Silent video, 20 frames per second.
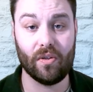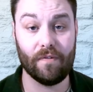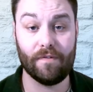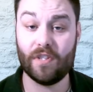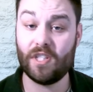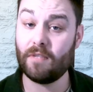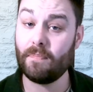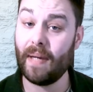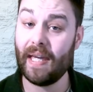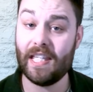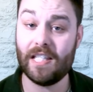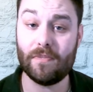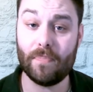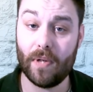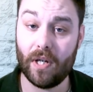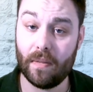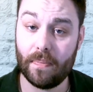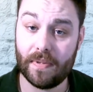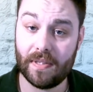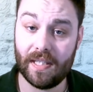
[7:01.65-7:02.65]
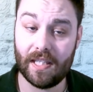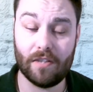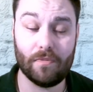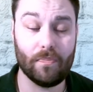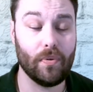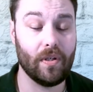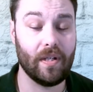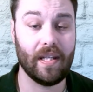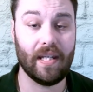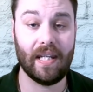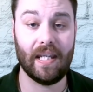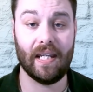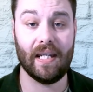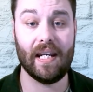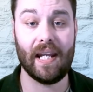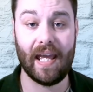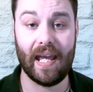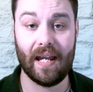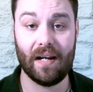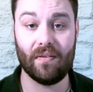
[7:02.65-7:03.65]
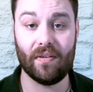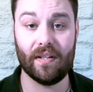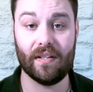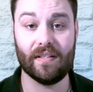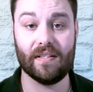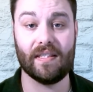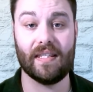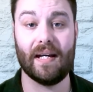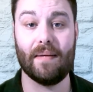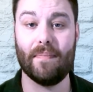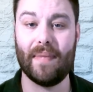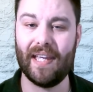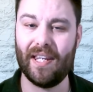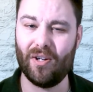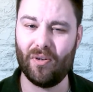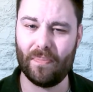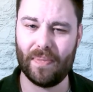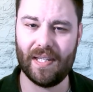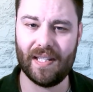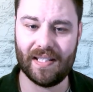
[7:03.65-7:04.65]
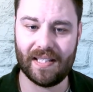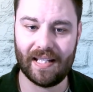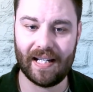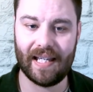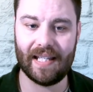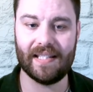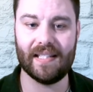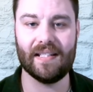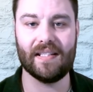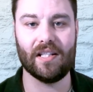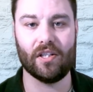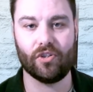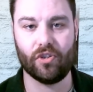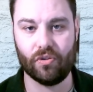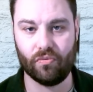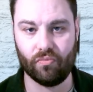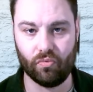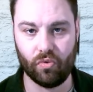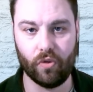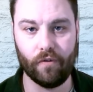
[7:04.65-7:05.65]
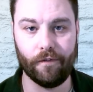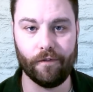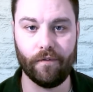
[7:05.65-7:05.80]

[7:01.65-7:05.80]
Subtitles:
for space purposes, put it in areas that may not be insulated, such as roof